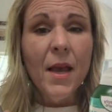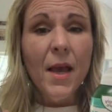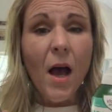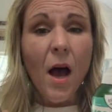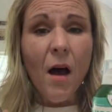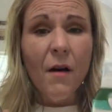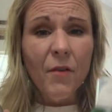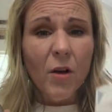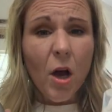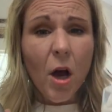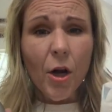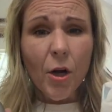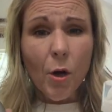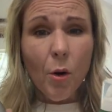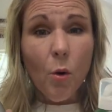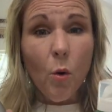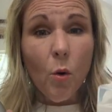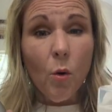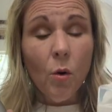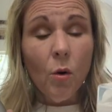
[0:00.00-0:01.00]

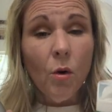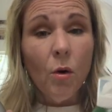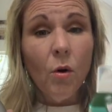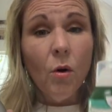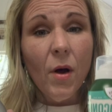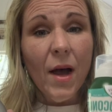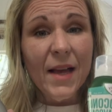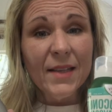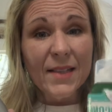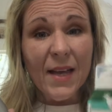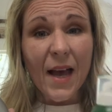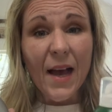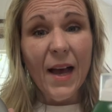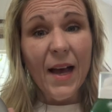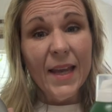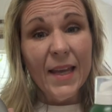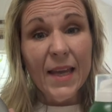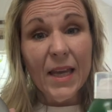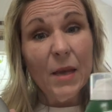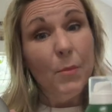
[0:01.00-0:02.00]
Avocado oil has a
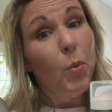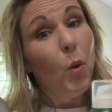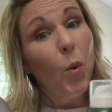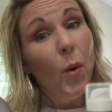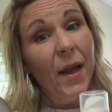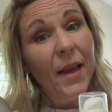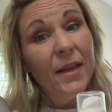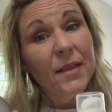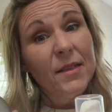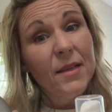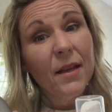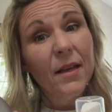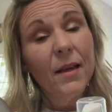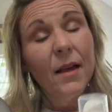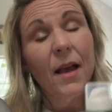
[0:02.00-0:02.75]
high heat point,